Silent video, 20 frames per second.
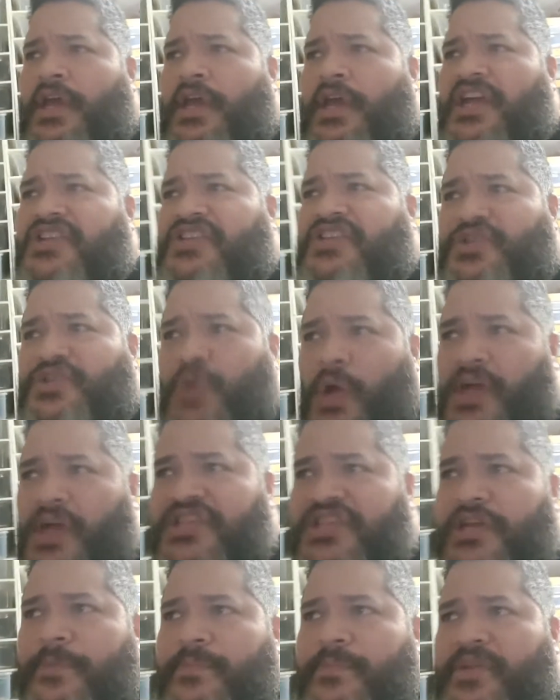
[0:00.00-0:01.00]
It's a
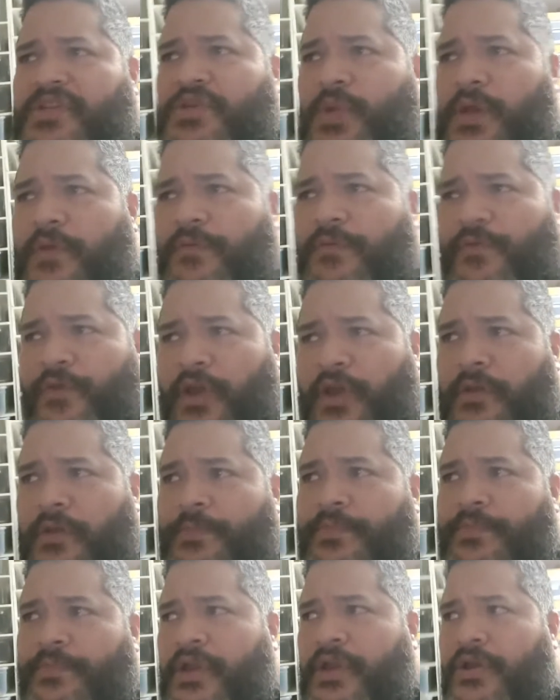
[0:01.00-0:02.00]
toss up between
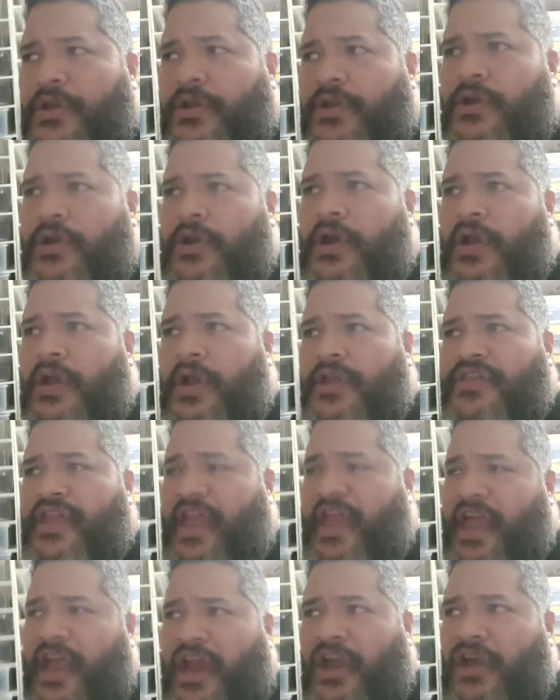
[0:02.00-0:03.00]
Freedom Breeder,
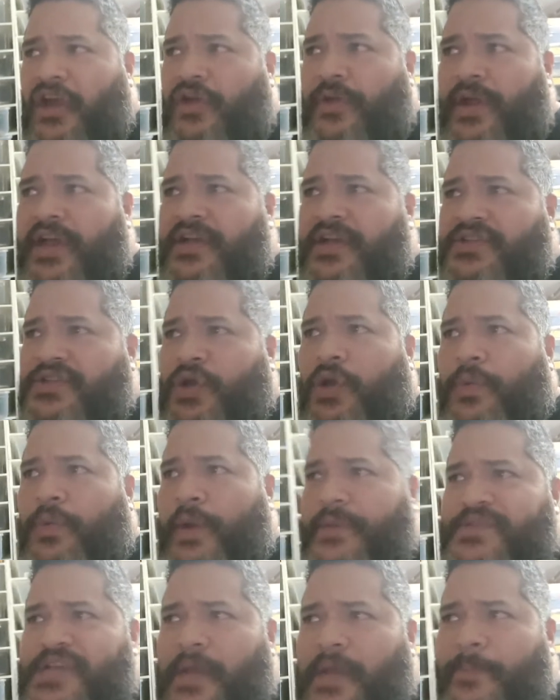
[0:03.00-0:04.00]
the ARS, or
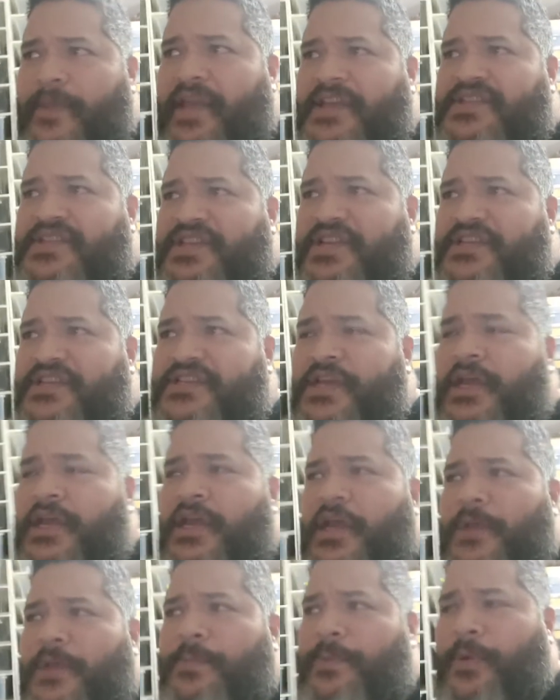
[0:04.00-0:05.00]
Reptile Basics.
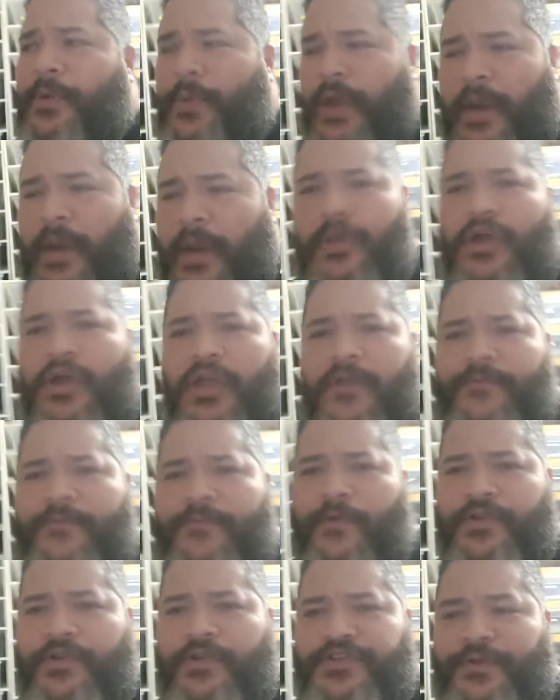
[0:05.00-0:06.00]
But what I'm looking
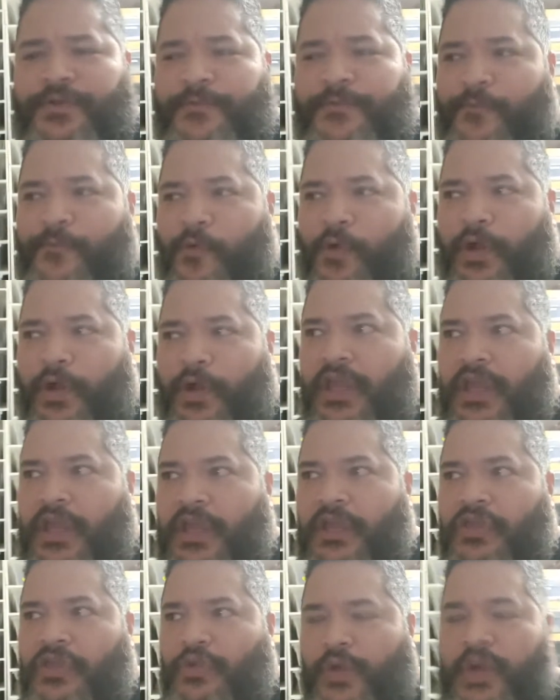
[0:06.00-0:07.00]
for is the
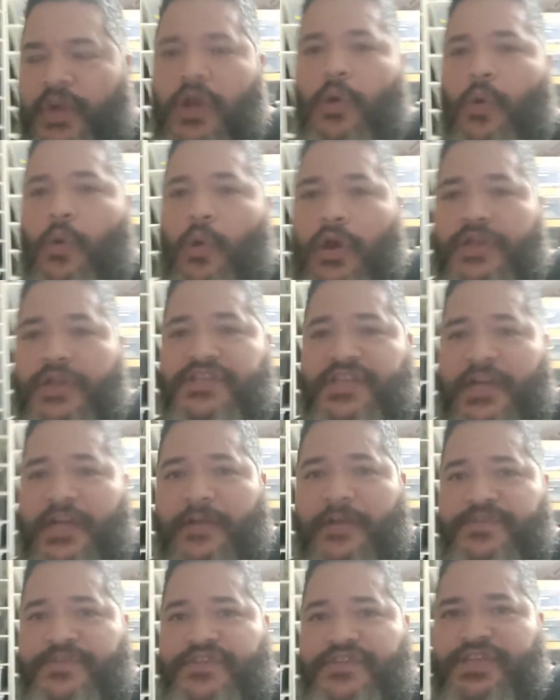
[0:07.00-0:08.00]
43 quart
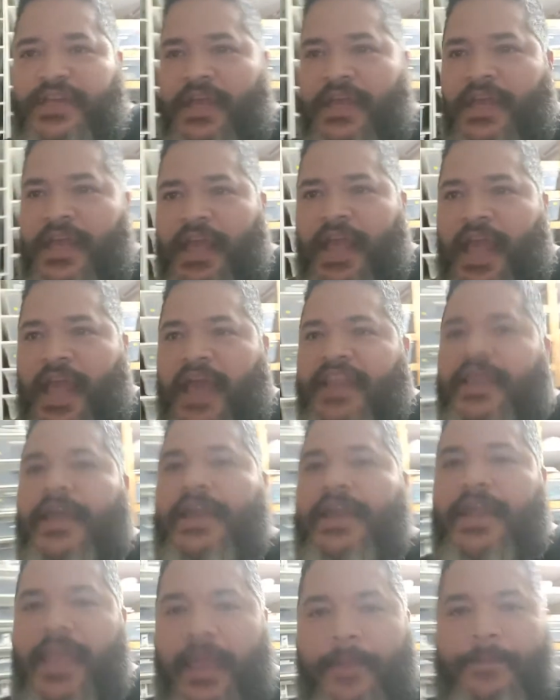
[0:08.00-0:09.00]
tubs, and
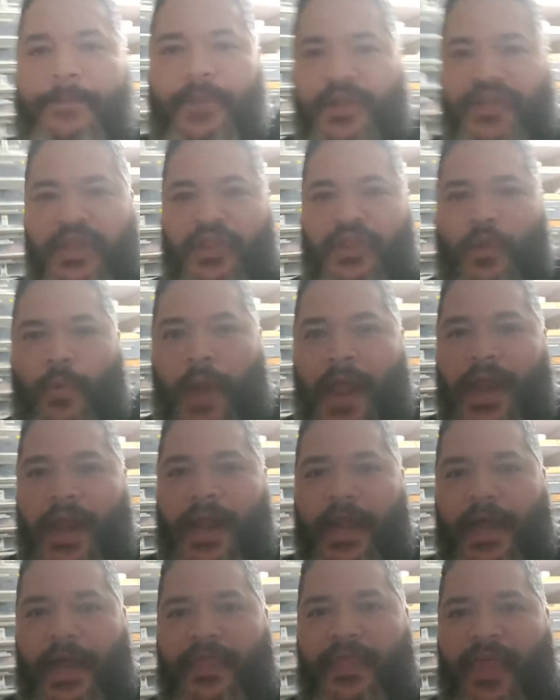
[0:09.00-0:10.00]
then again building the
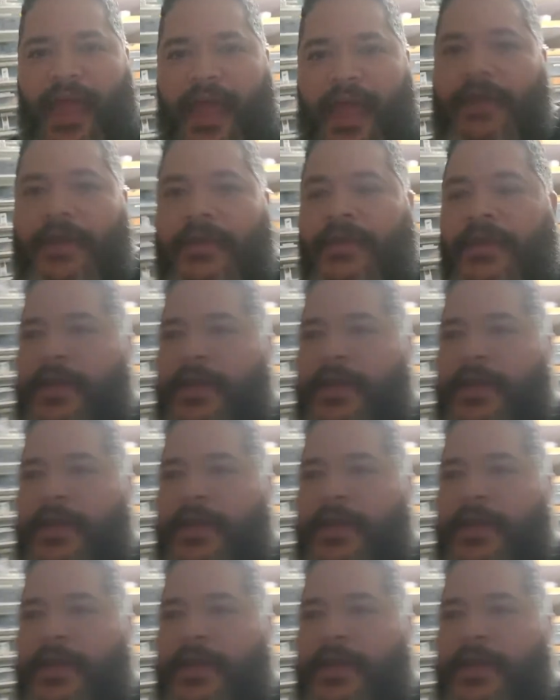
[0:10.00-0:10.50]
rack on that.